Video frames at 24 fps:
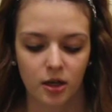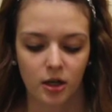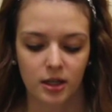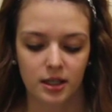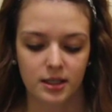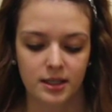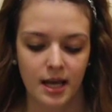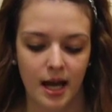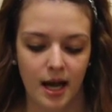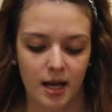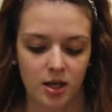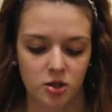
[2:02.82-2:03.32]
on
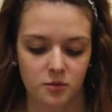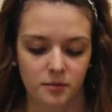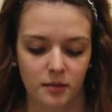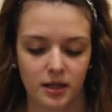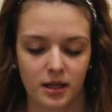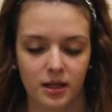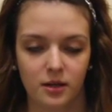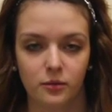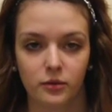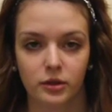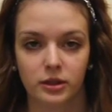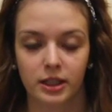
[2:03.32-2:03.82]

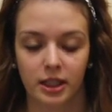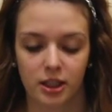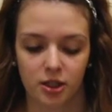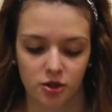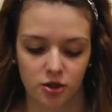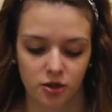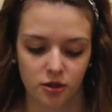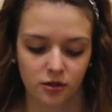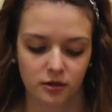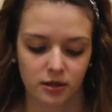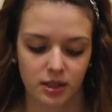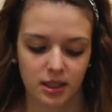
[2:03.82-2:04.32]
attachment and
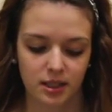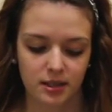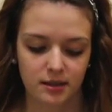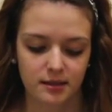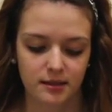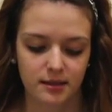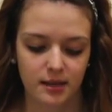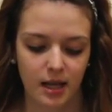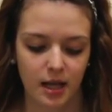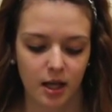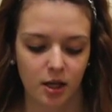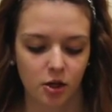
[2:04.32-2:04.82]
relational
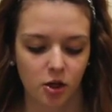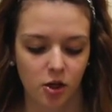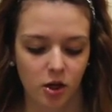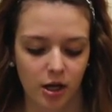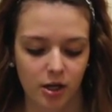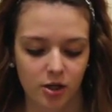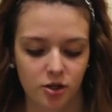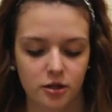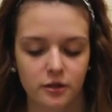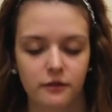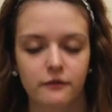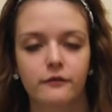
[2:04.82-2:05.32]
needs, and
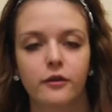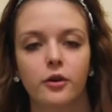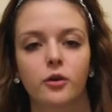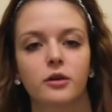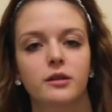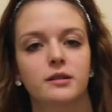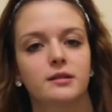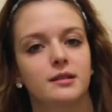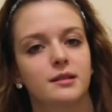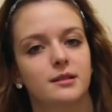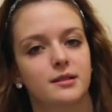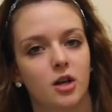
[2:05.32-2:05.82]
correction
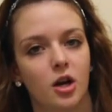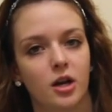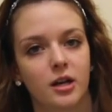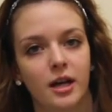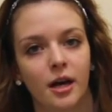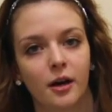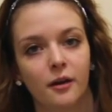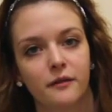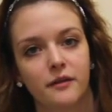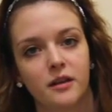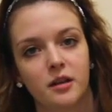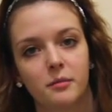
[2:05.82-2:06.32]
focuses on
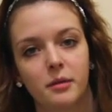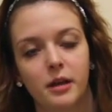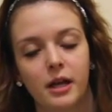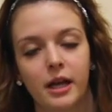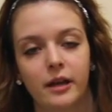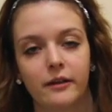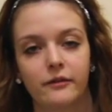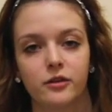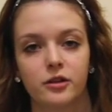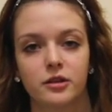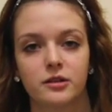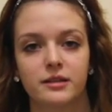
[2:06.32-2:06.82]
healthy
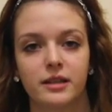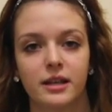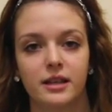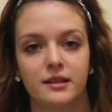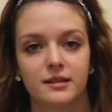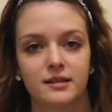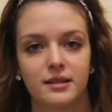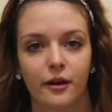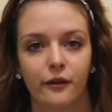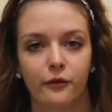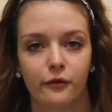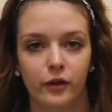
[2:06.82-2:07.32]
behaviors
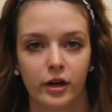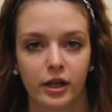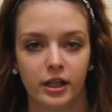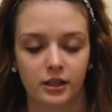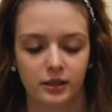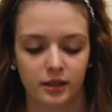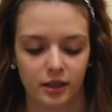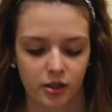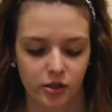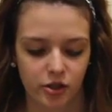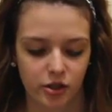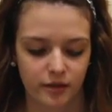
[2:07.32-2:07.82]
and
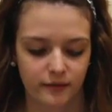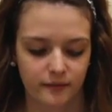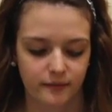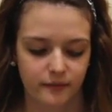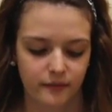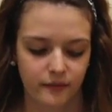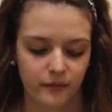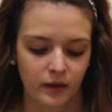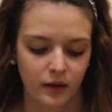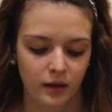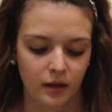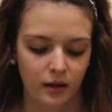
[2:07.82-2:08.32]
self-regulation.
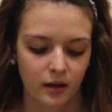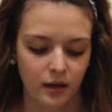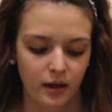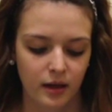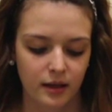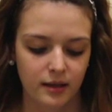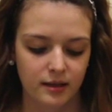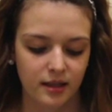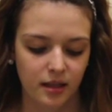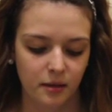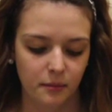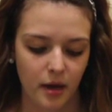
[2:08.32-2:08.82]

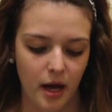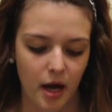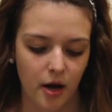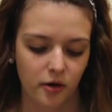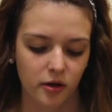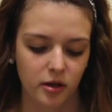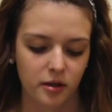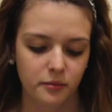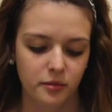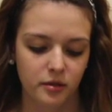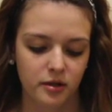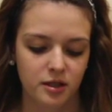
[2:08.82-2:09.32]
The
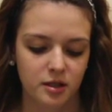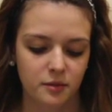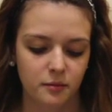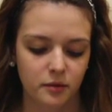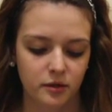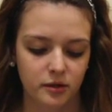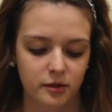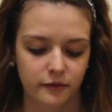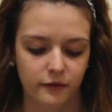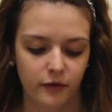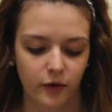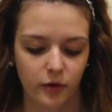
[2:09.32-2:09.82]
empowering
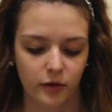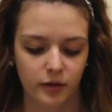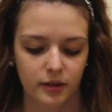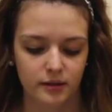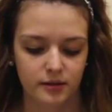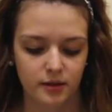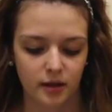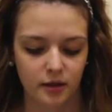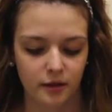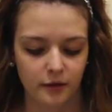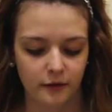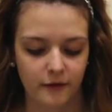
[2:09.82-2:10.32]
principles
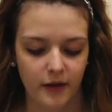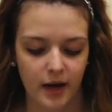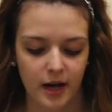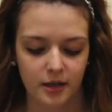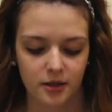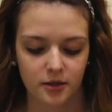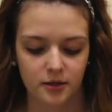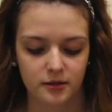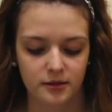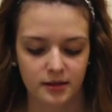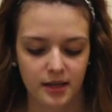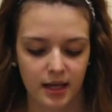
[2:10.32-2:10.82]
focus on the
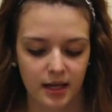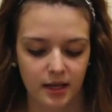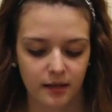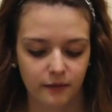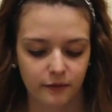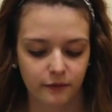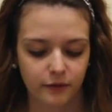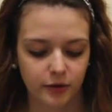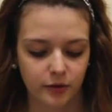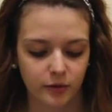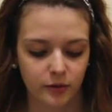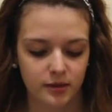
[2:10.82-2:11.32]
factors that
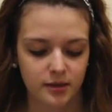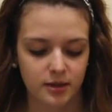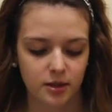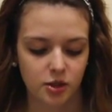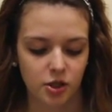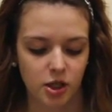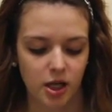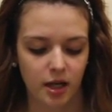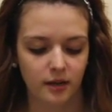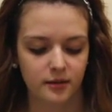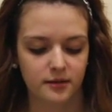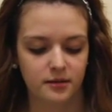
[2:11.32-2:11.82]
influence the
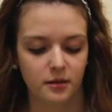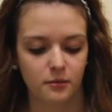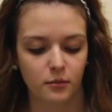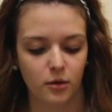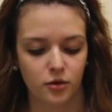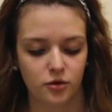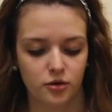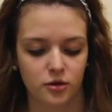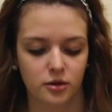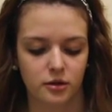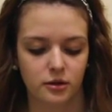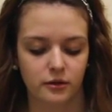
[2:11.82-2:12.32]
child's
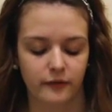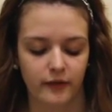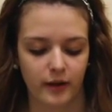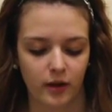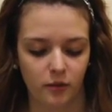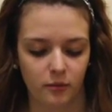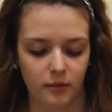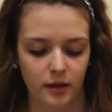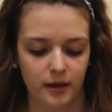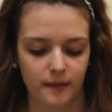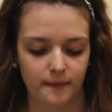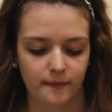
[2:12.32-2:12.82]
emotional
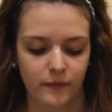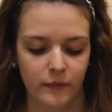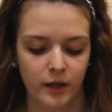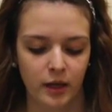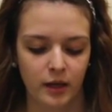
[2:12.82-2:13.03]
development.